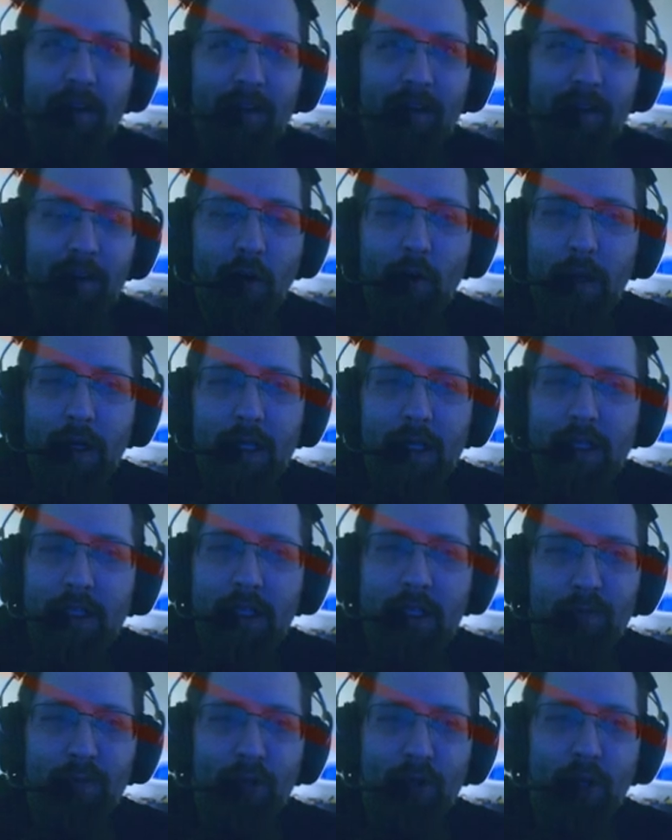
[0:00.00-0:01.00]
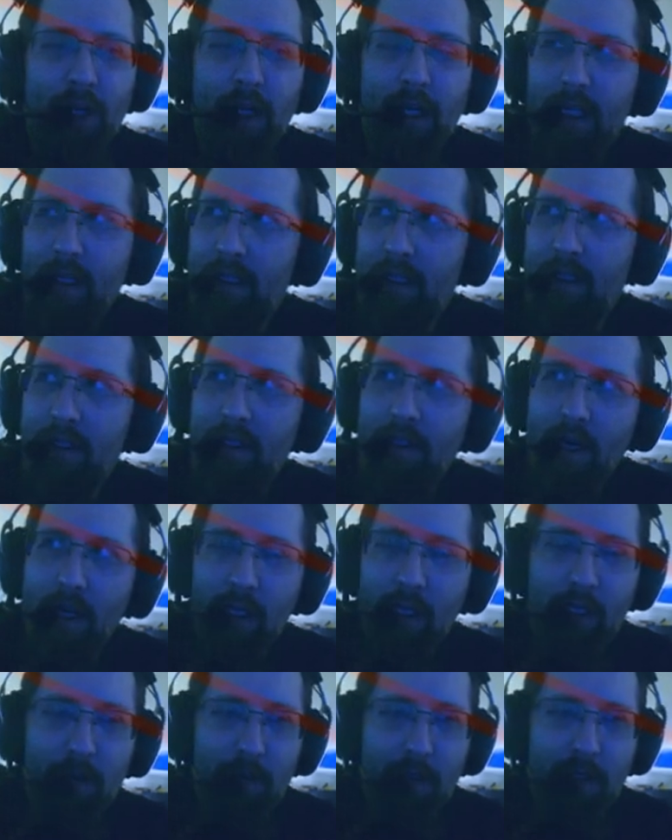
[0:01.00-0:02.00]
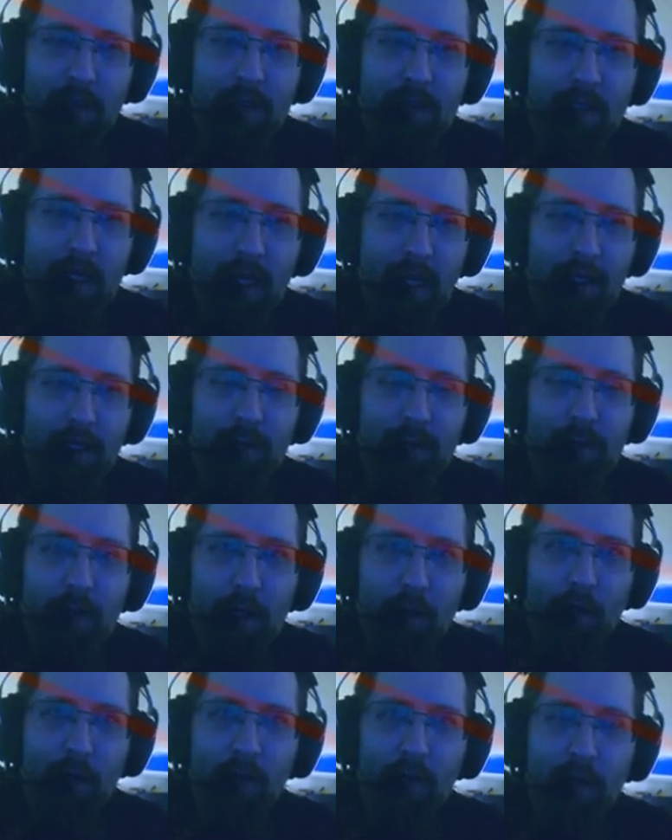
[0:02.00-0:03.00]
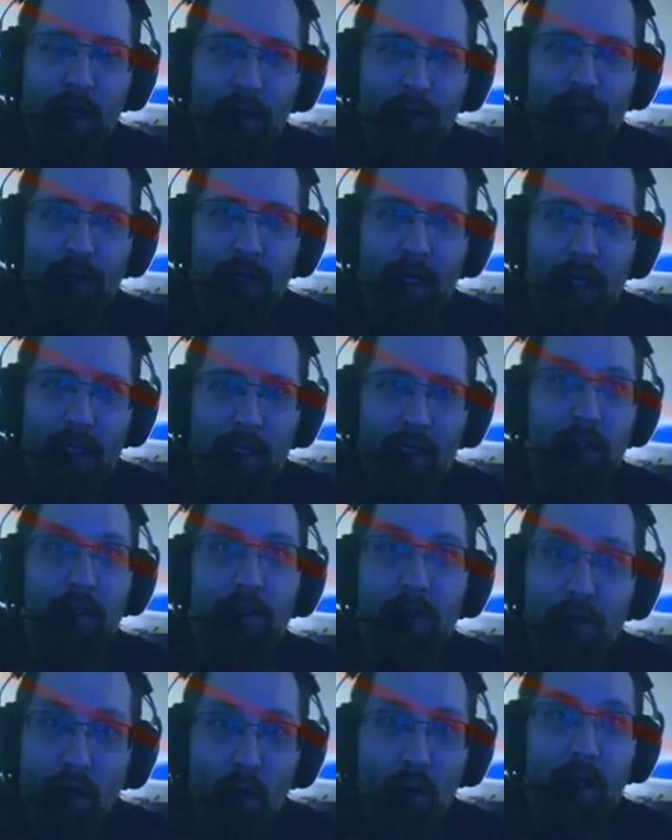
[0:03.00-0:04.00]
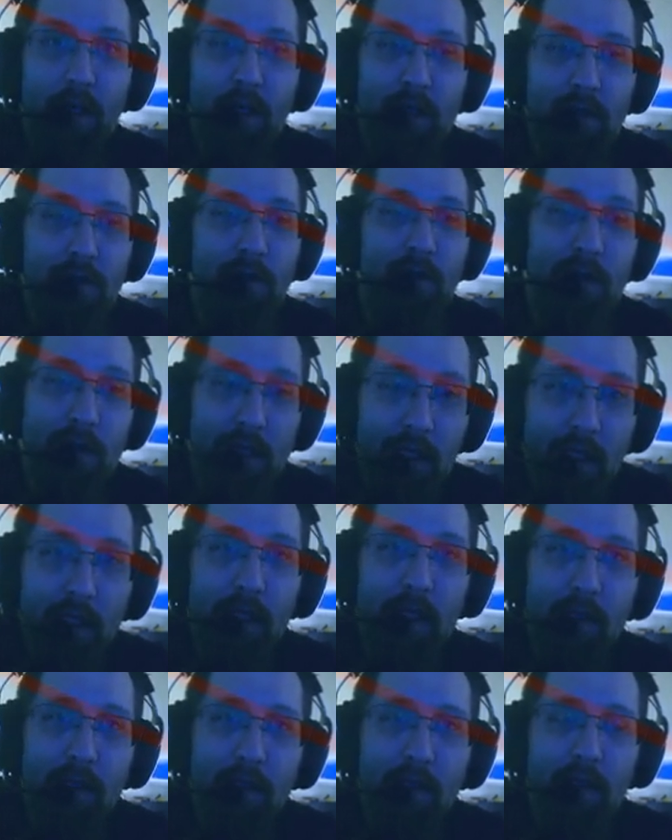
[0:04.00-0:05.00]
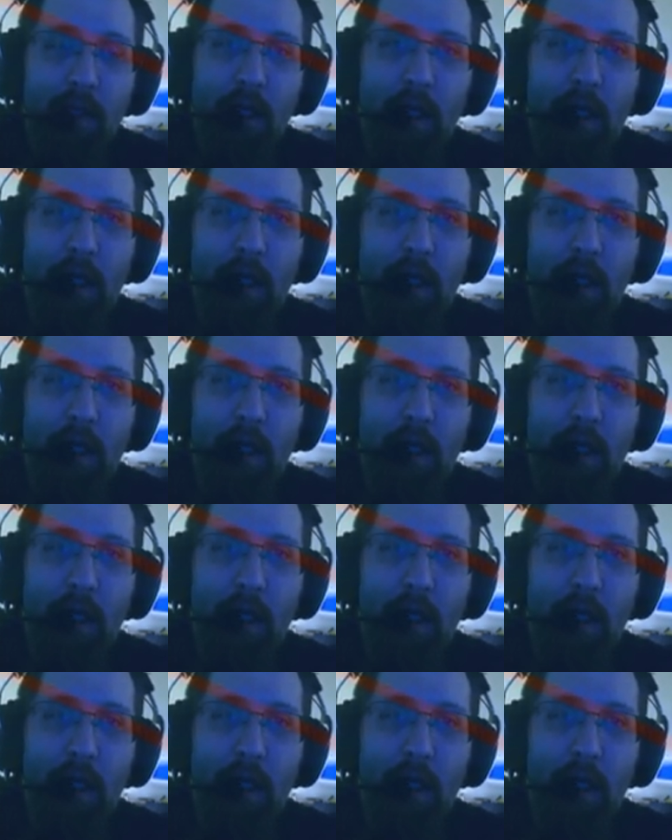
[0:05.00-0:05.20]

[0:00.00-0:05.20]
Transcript: Nobody's complaining that the documents say experimental outdated because nobody's using it.